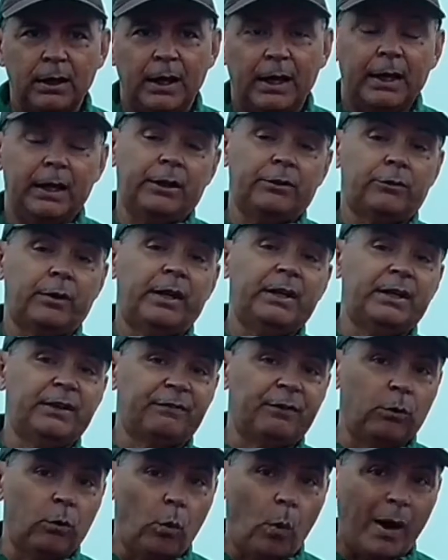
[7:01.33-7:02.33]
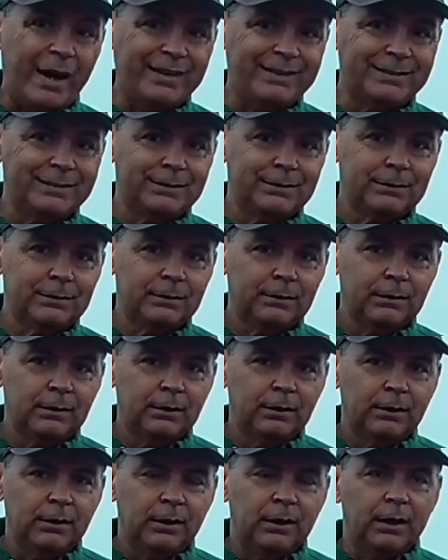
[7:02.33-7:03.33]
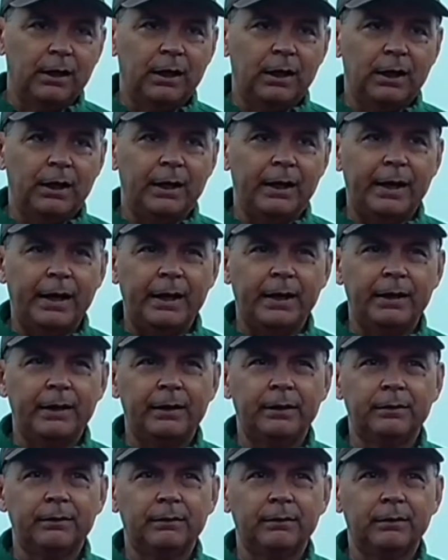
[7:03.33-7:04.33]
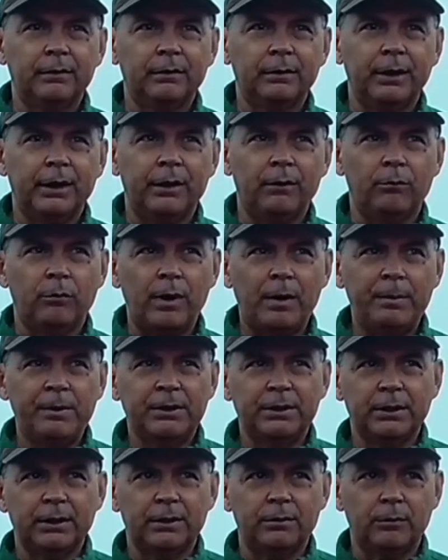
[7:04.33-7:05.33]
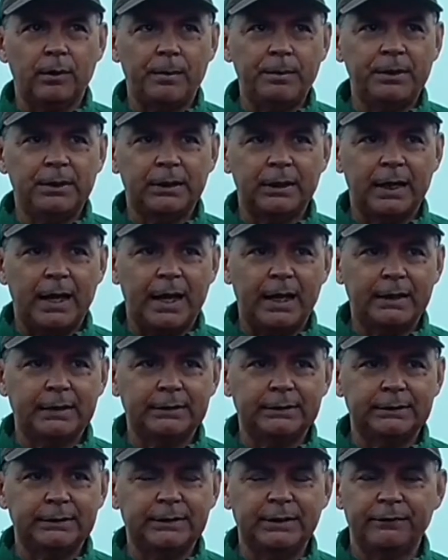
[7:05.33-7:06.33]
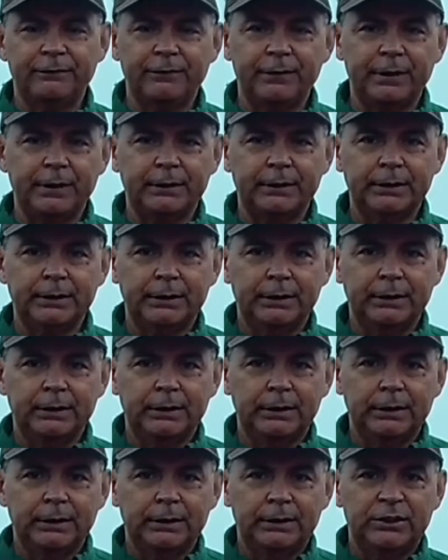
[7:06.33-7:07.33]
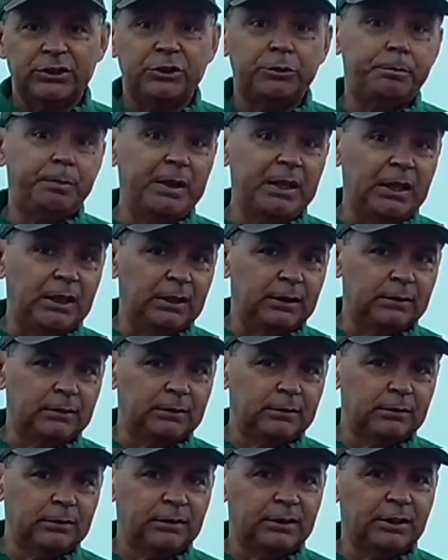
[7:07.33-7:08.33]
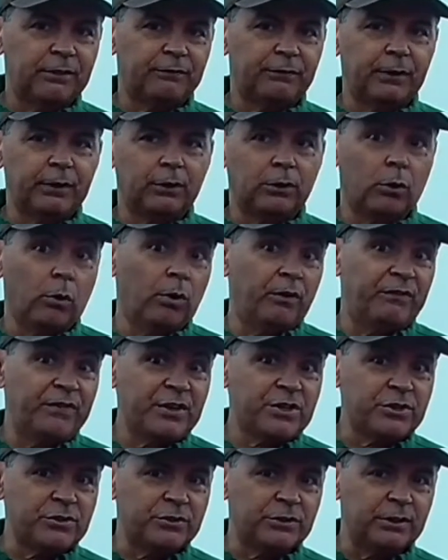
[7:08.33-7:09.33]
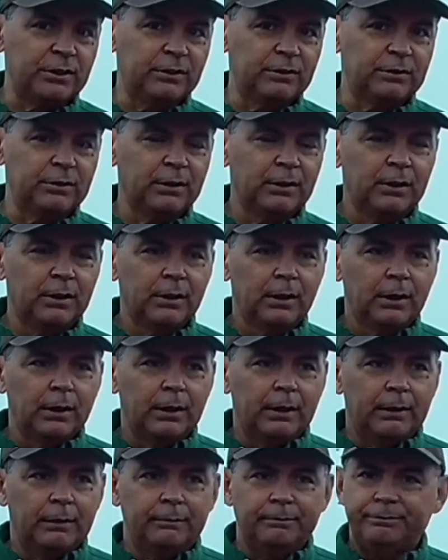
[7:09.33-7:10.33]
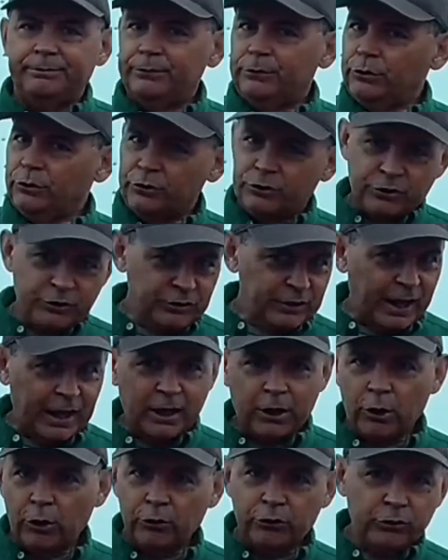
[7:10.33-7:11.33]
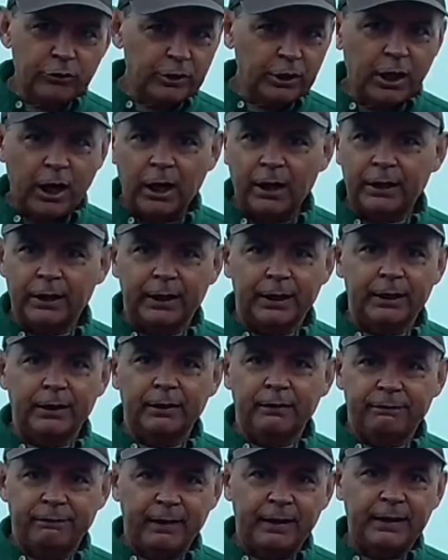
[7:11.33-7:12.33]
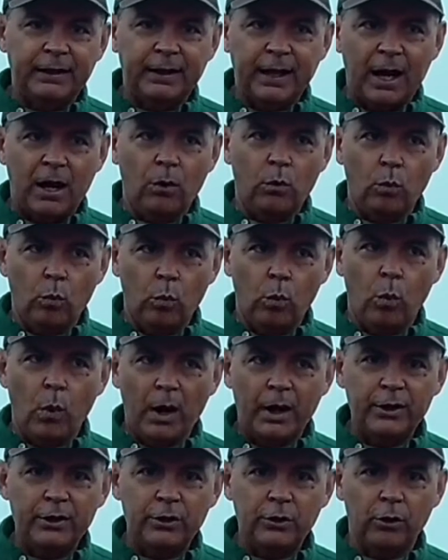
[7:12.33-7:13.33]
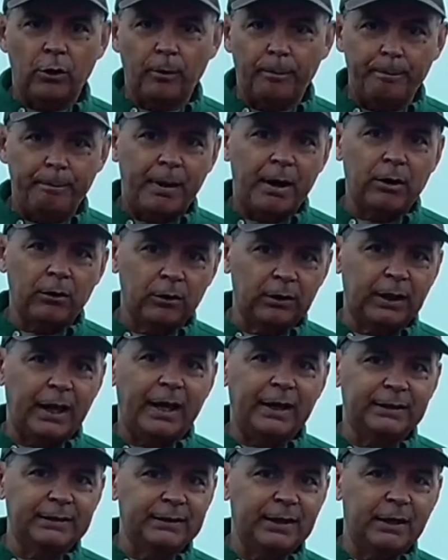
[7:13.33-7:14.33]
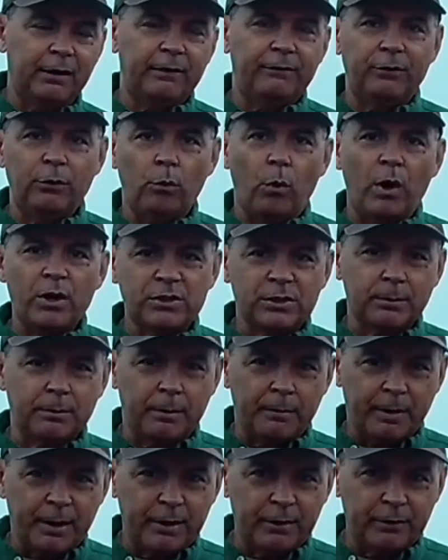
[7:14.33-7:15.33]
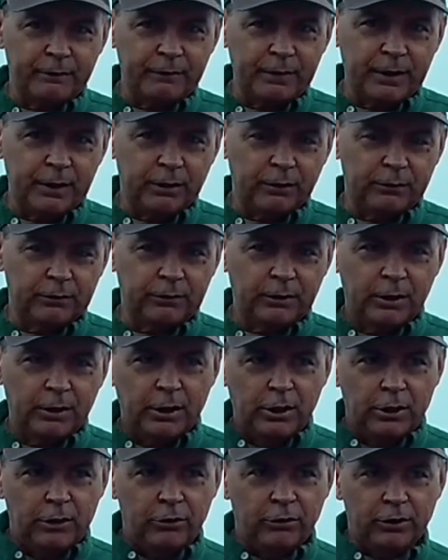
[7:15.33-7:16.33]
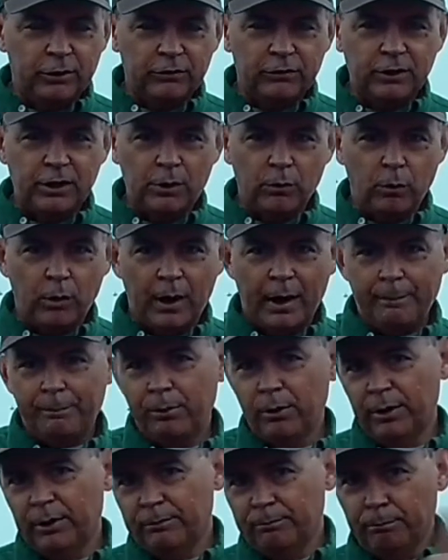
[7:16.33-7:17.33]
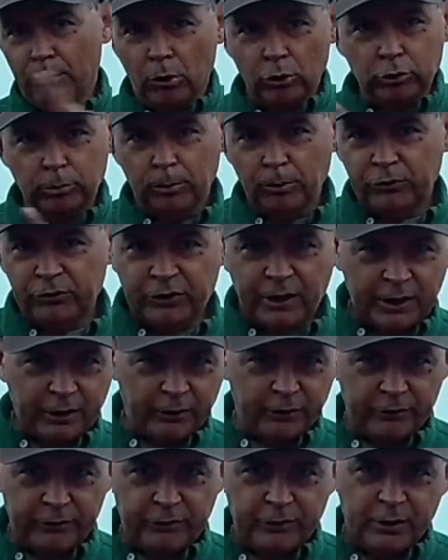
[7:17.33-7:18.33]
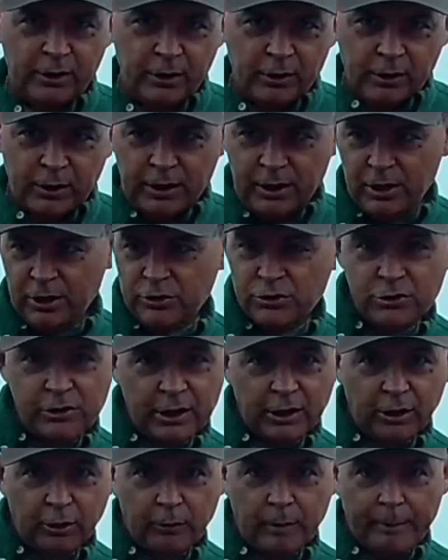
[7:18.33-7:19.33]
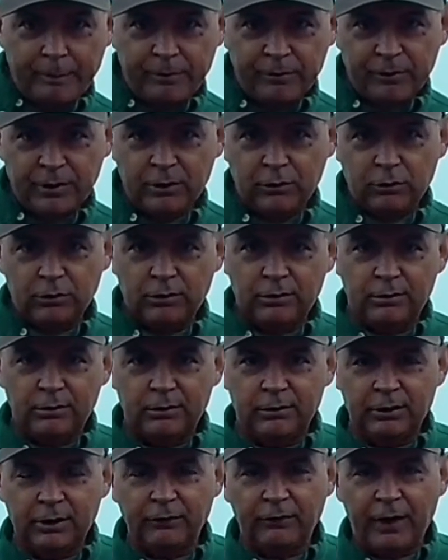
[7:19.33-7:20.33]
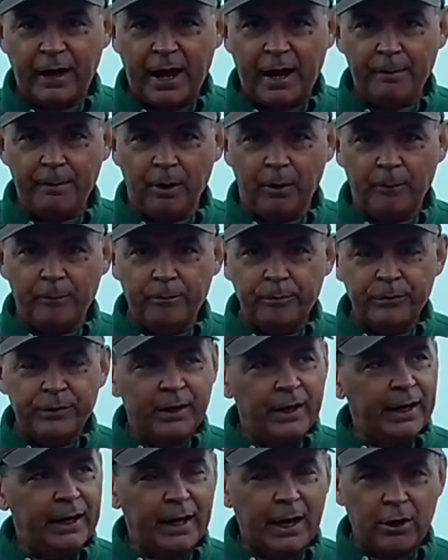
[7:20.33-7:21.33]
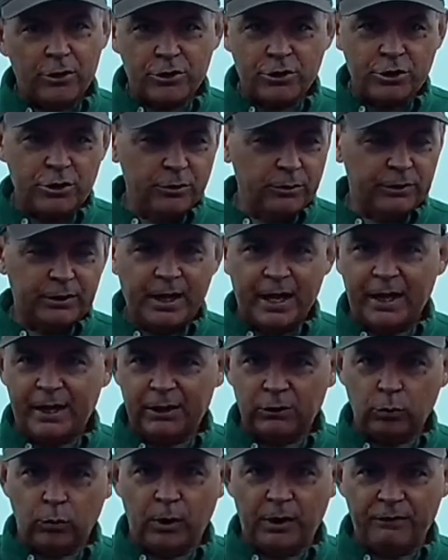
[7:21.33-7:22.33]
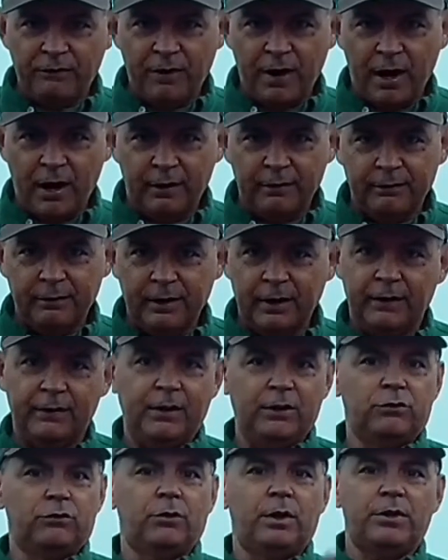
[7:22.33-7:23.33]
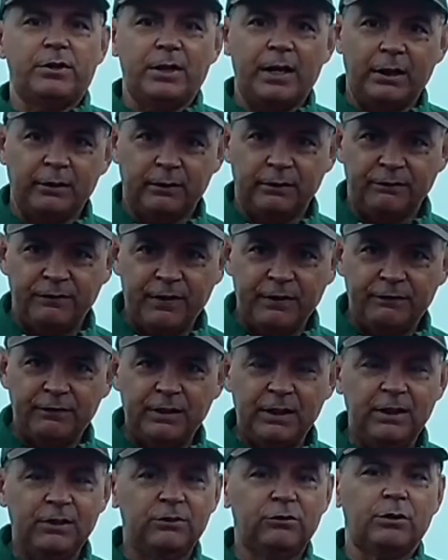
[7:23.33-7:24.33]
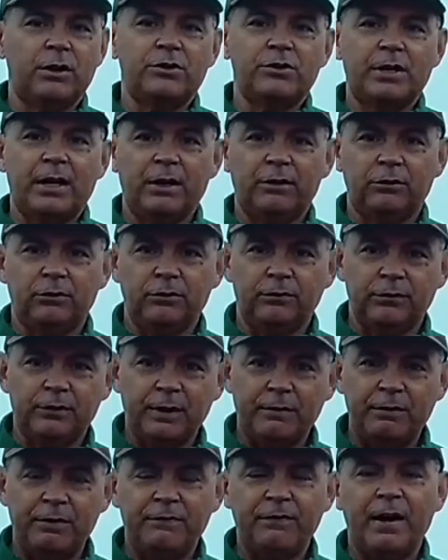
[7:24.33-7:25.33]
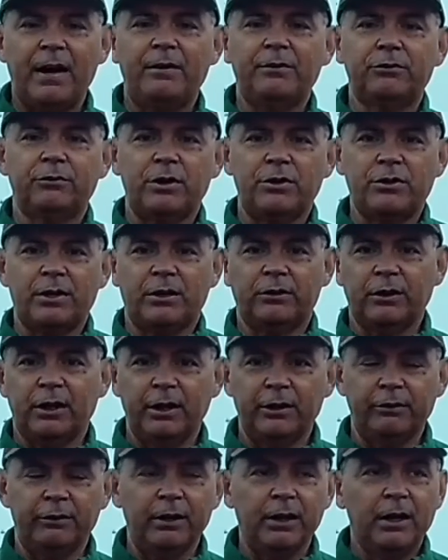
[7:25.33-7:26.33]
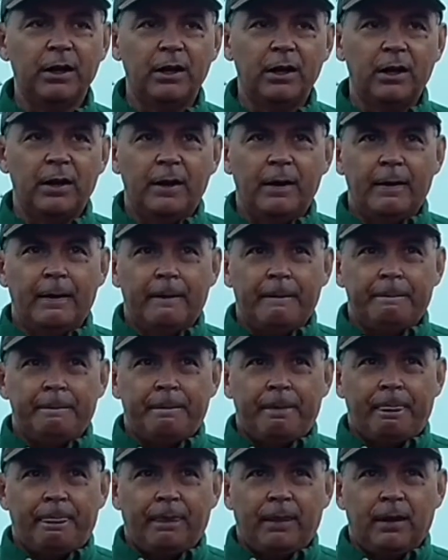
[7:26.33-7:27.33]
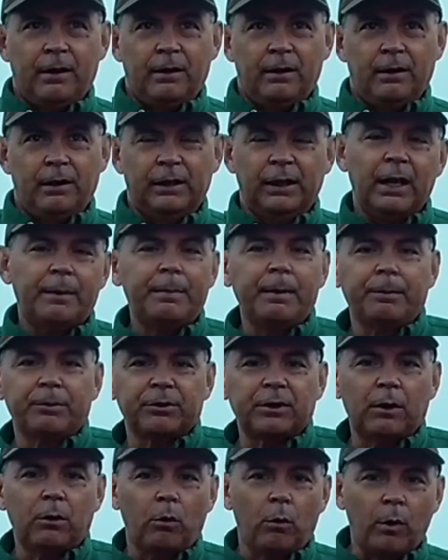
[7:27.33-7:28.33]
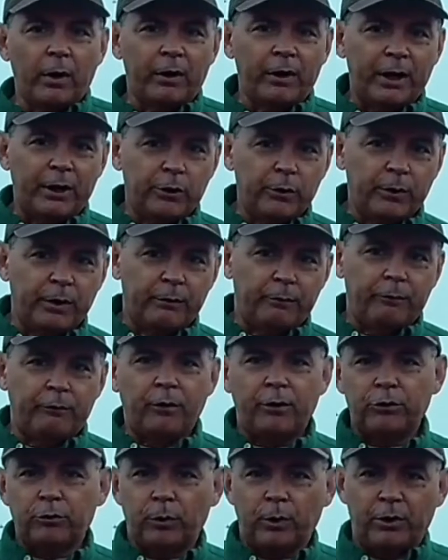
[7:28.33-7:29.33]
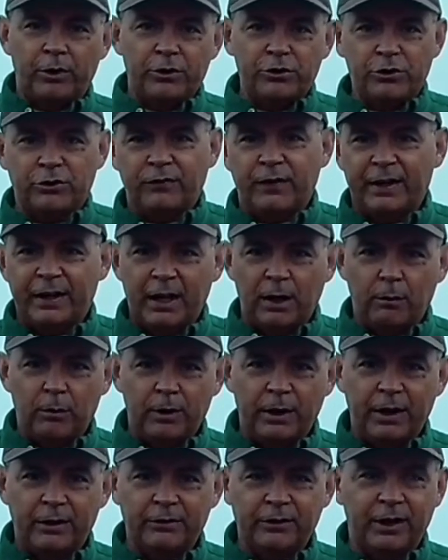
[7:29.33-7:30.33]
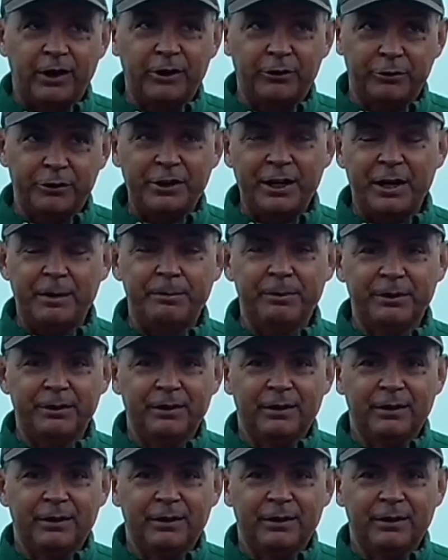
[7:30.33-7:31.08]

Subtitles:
and I tried different weights. And in Remington has different speeds, different coefficients. You just got to go through the gauntlet of finding out what your barrel likes. Now, if you watch some of my other videos, you can see where I put multiple stickers. Each sticker represents different ammo, and I'll shoot that at 25, and then stretch it out to 50, and stretch it out to 75, stretch it out to 100. A lot of people say, well, why don't I do it in reverse? Why don't I just find out what hits at 100? Yeah, but